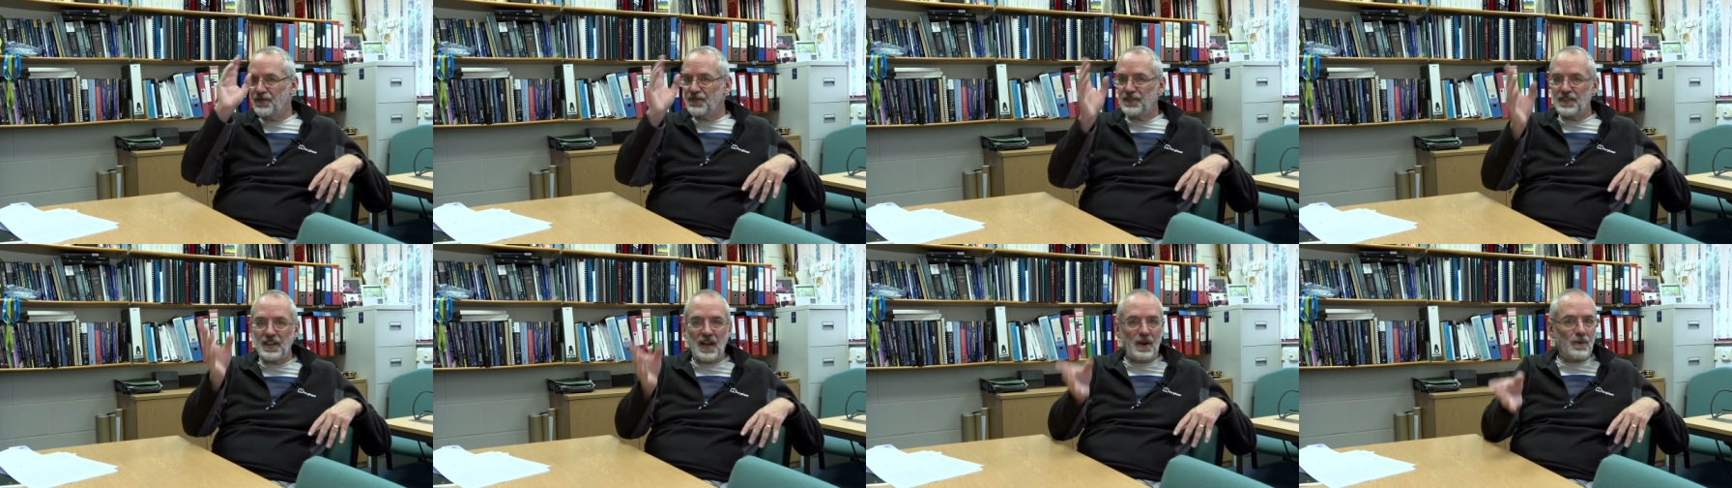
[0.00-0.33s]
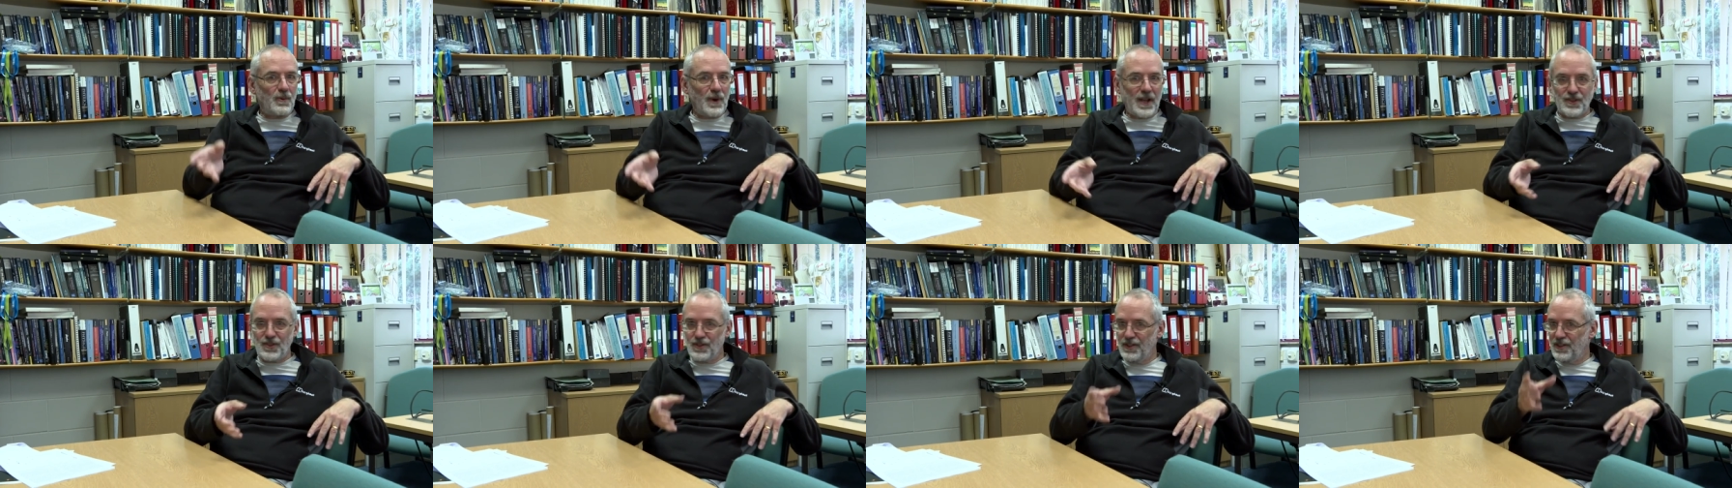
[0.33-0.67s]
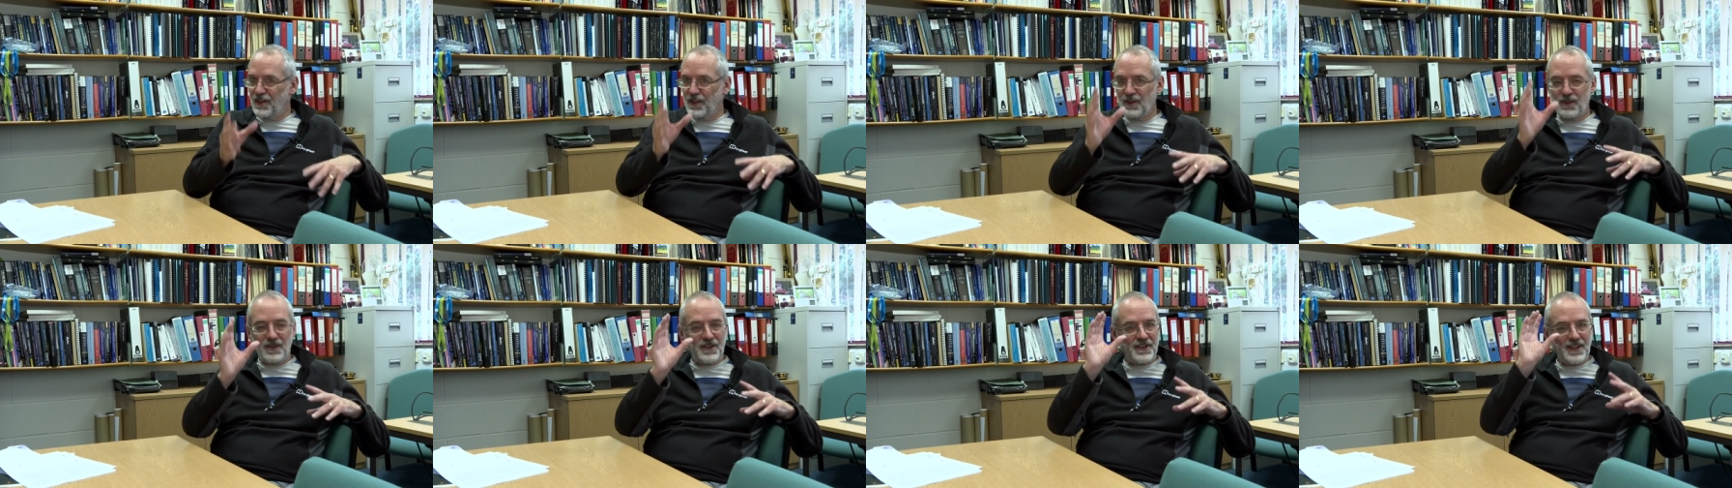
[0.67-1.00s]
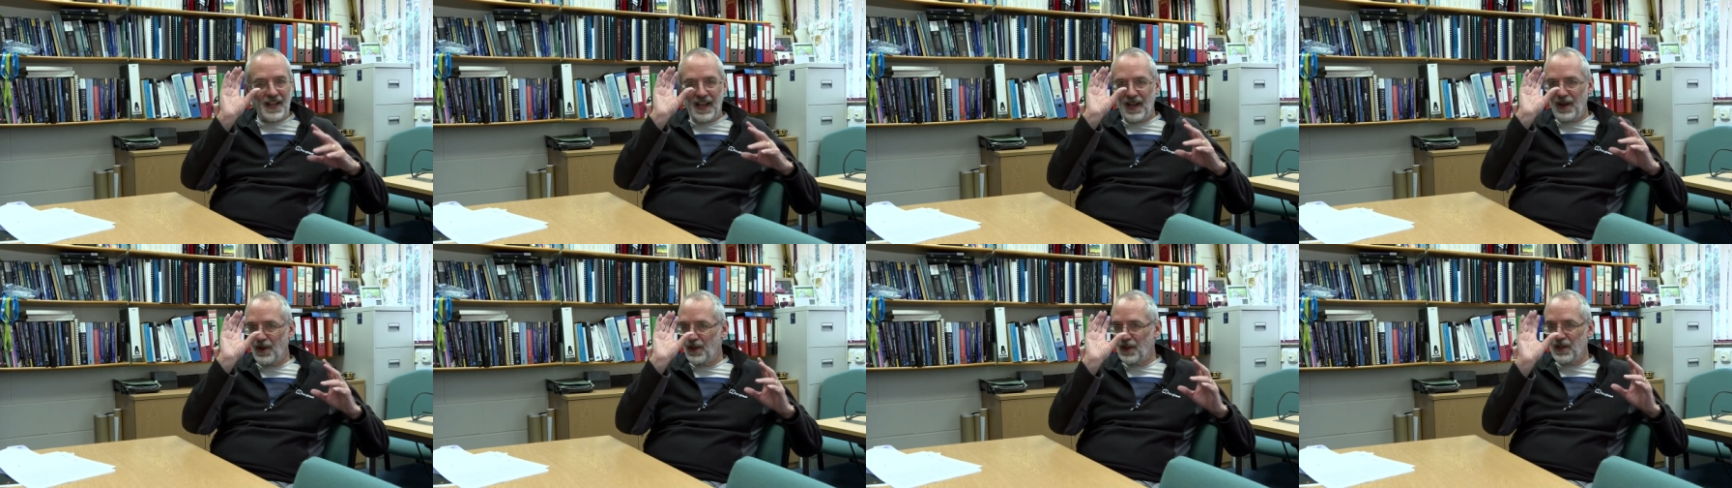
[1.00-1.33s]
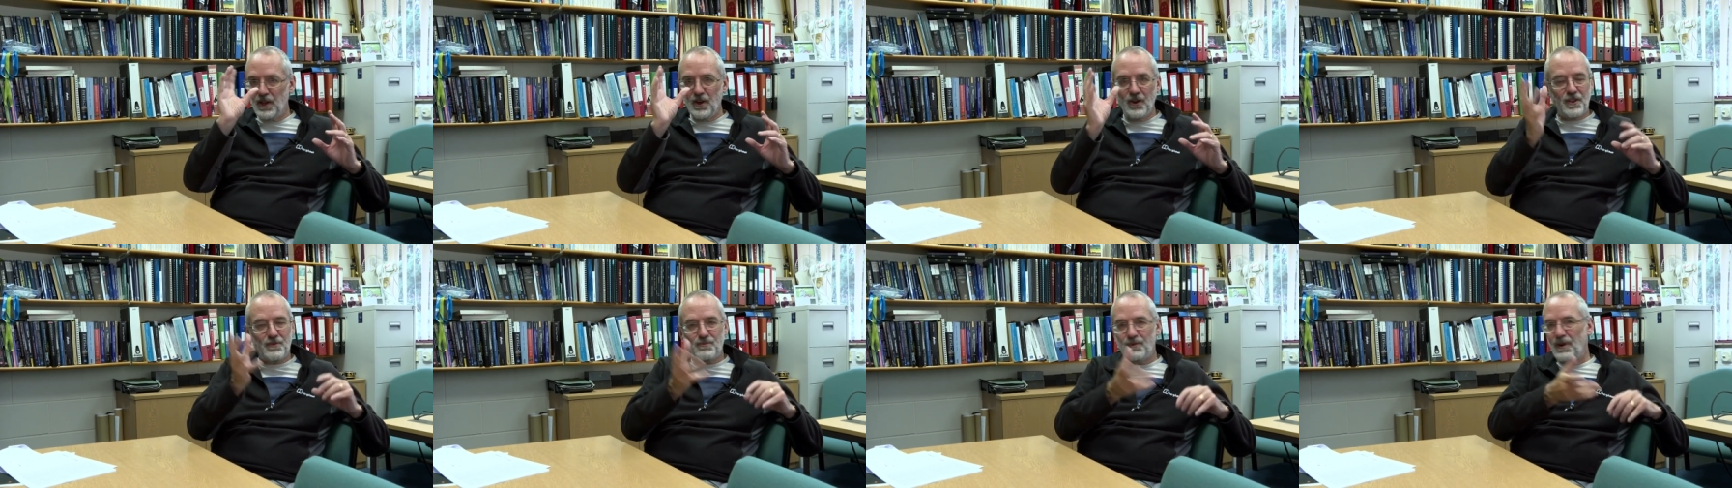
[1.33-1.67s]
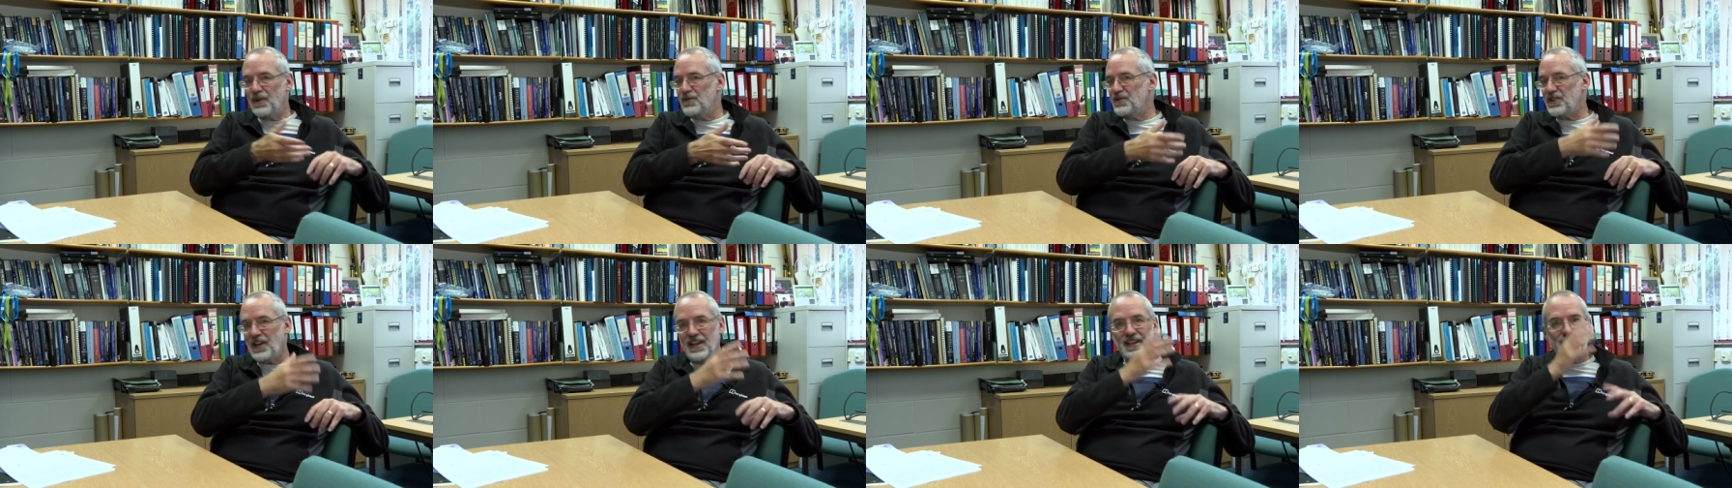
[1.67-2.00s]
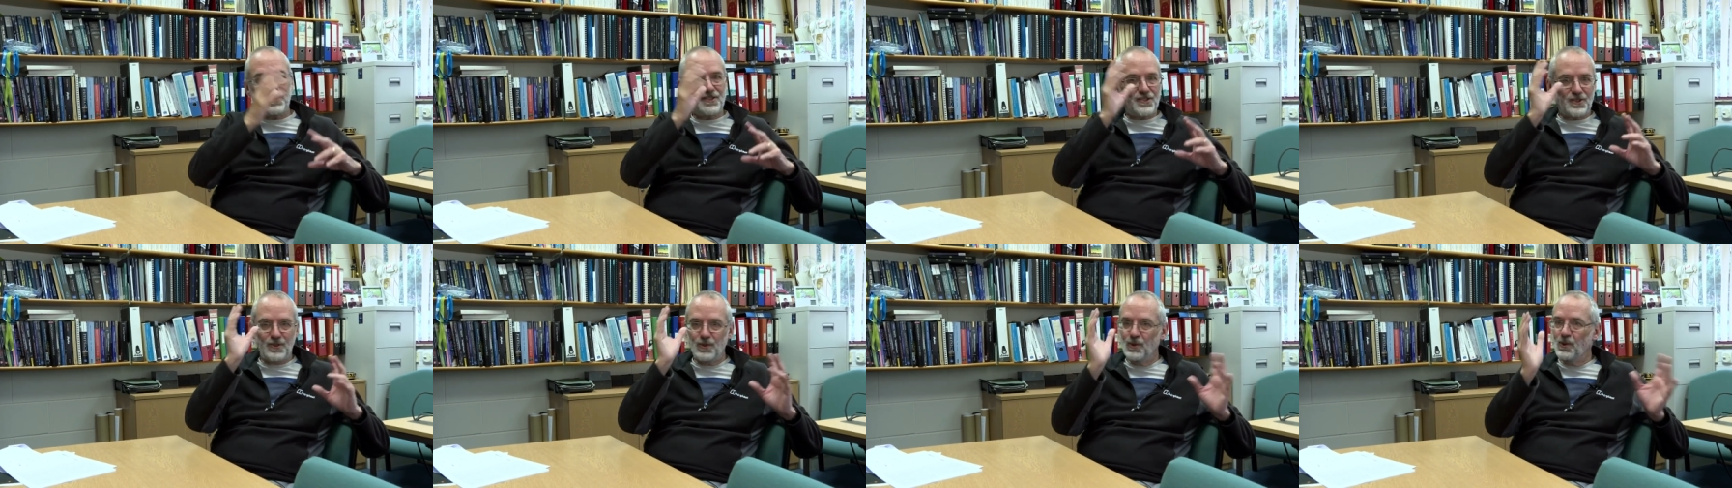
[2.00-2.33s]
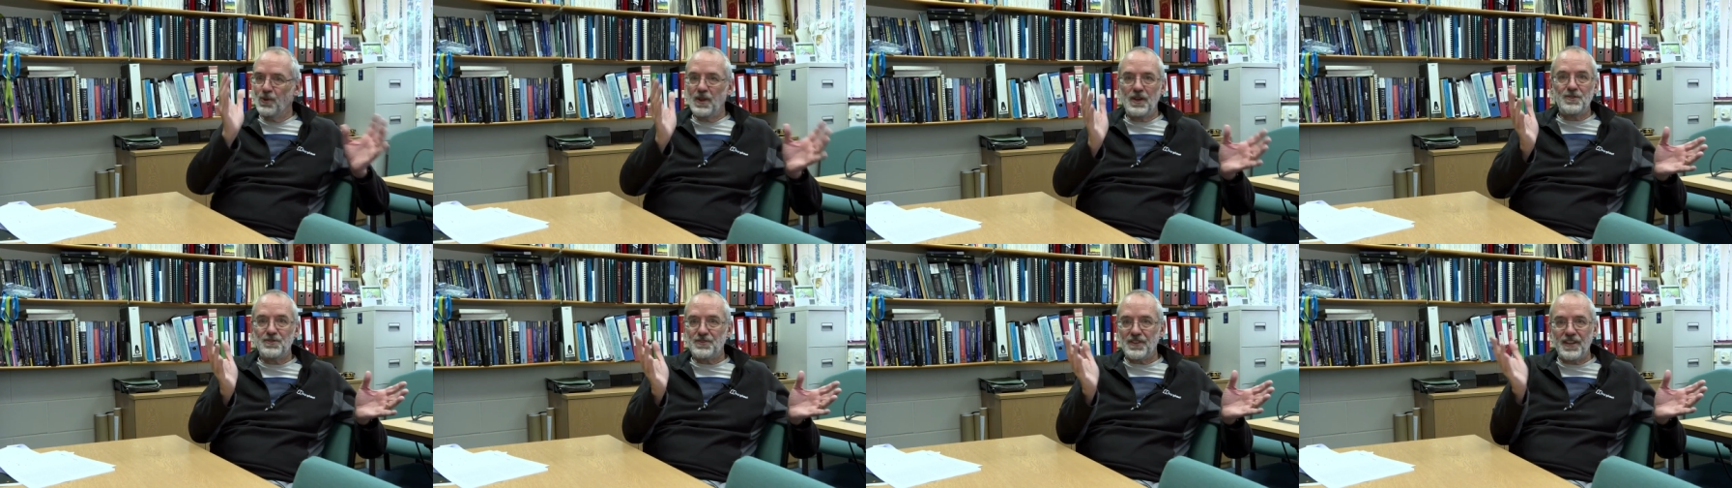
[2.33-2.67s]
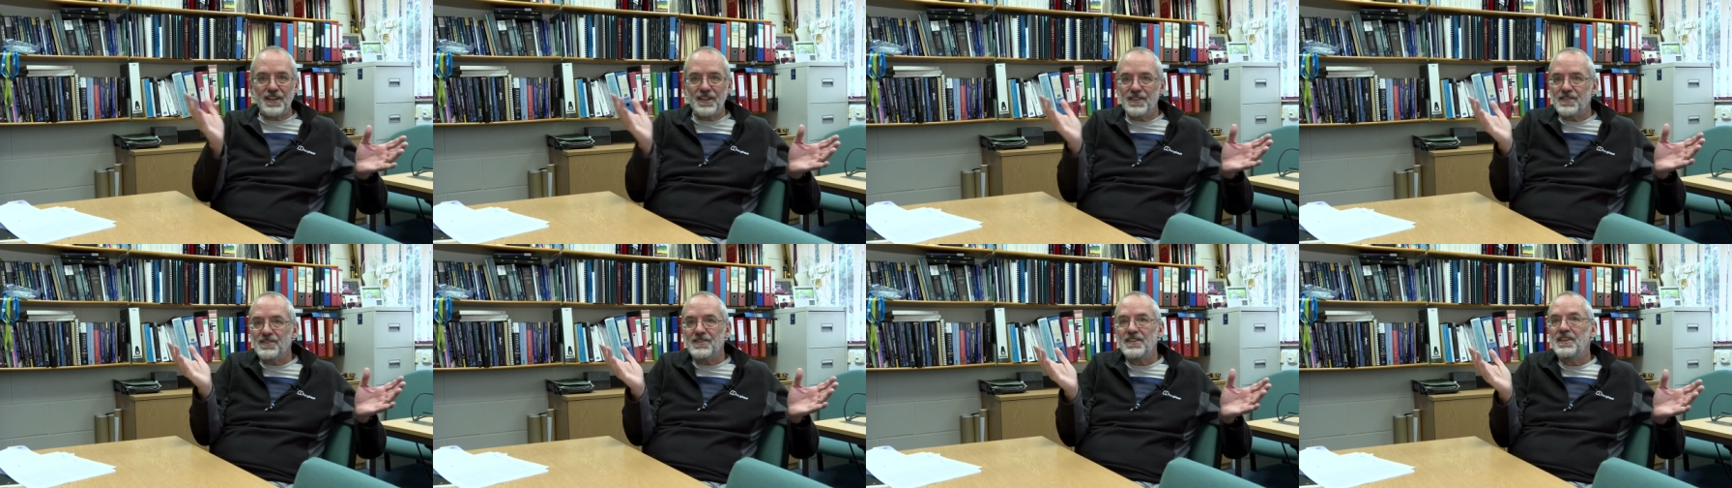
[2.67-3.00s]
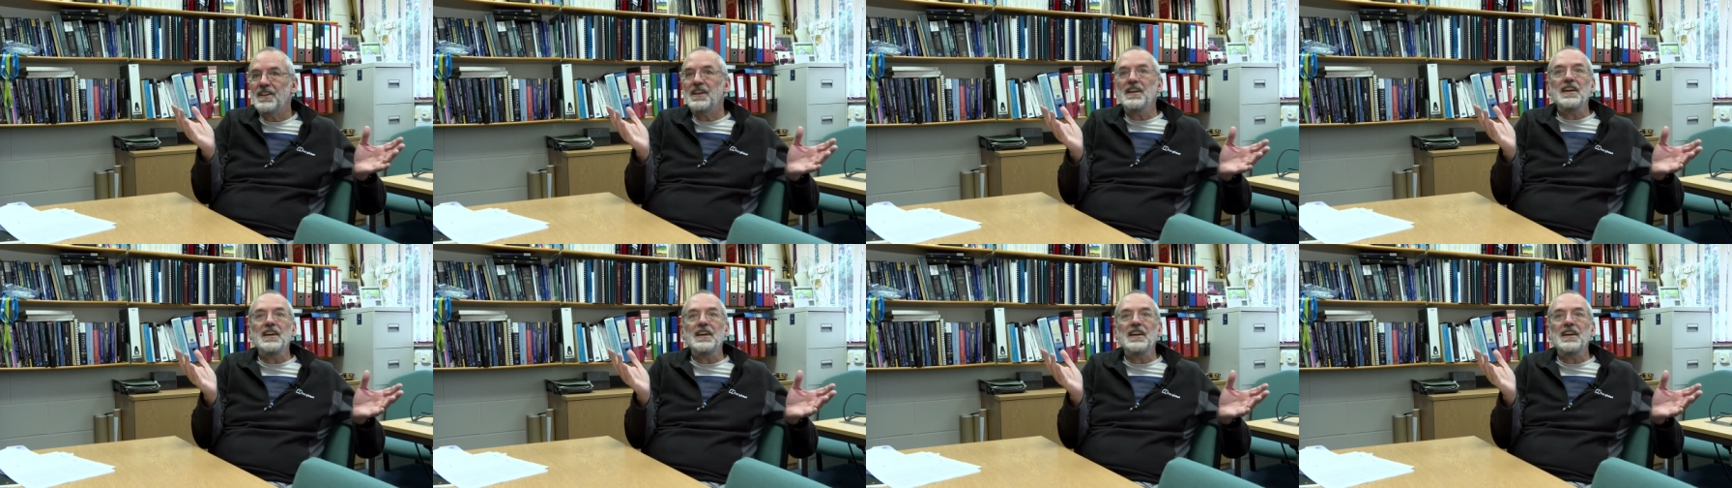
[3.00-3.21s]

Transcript: direction and how the Earth rotates and all those things.